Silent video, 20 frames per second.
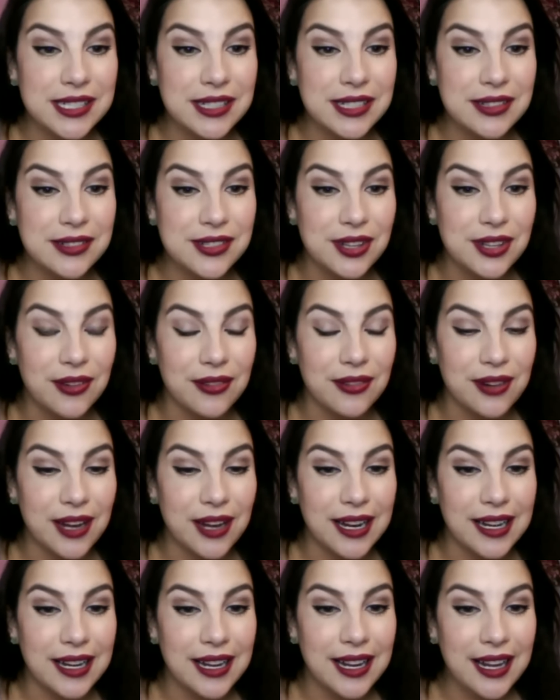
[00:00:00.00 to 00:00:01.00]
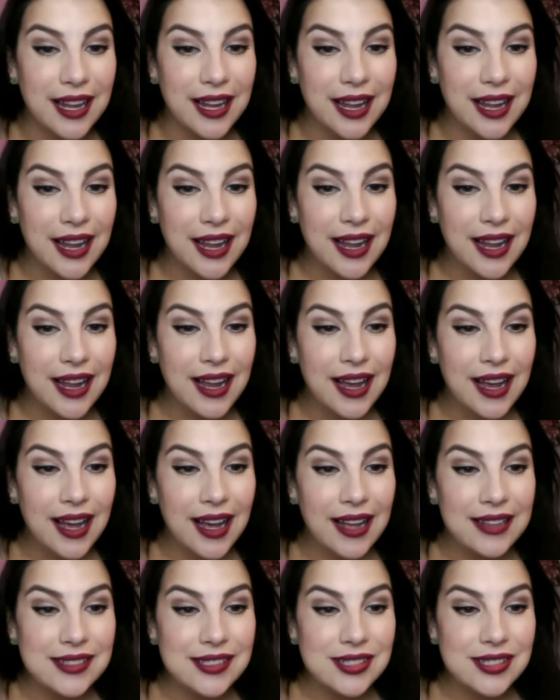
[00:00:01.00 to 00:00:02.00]
years already.
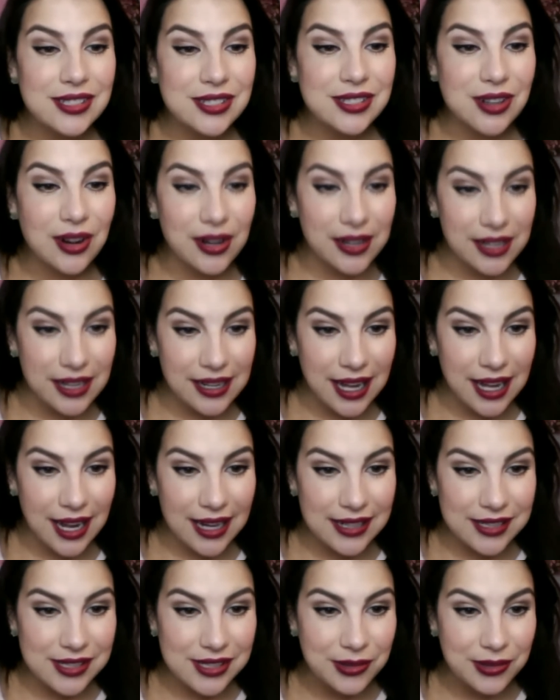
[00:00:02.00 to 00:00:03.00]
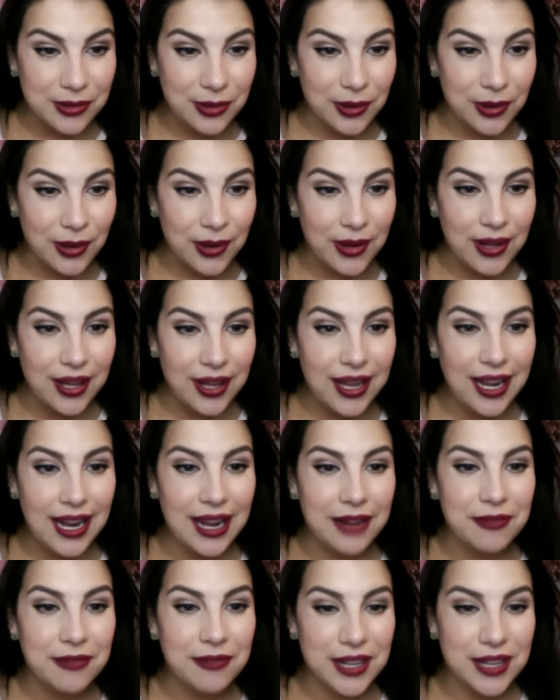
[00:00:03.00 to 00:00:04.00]
Started in high school
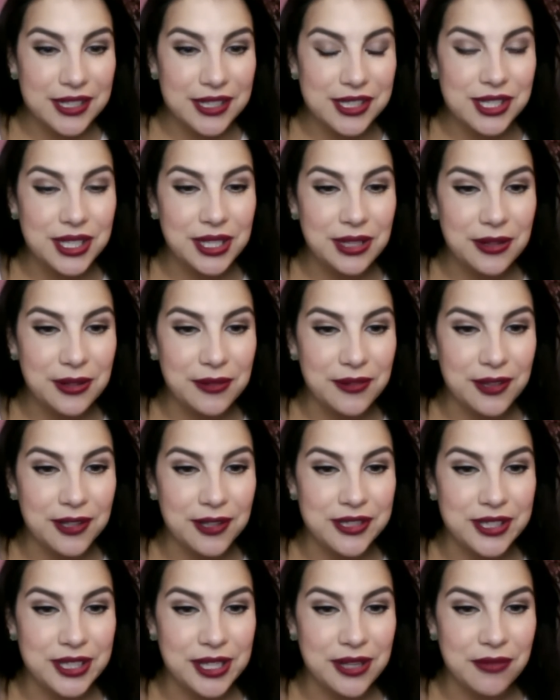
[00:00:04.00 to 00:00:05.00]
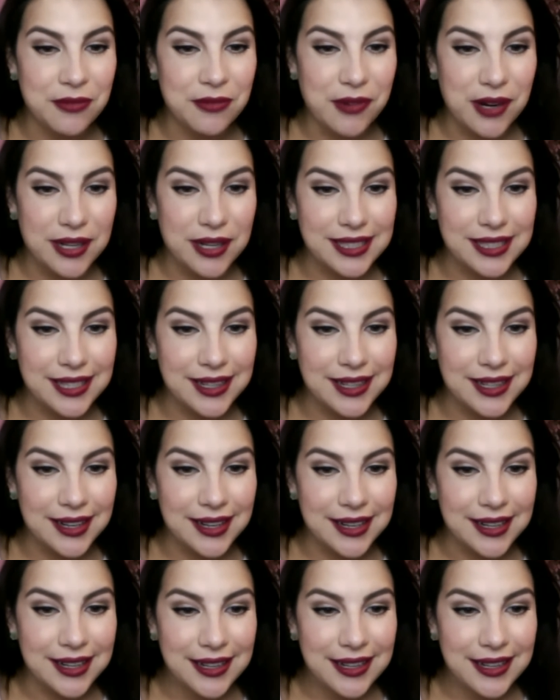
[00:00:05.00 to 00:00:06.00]
and finishing university in 1
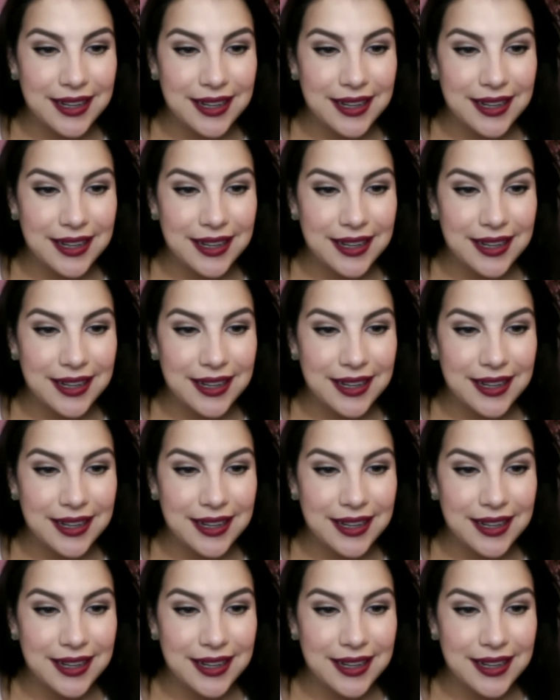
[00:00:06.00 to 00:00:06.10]
year.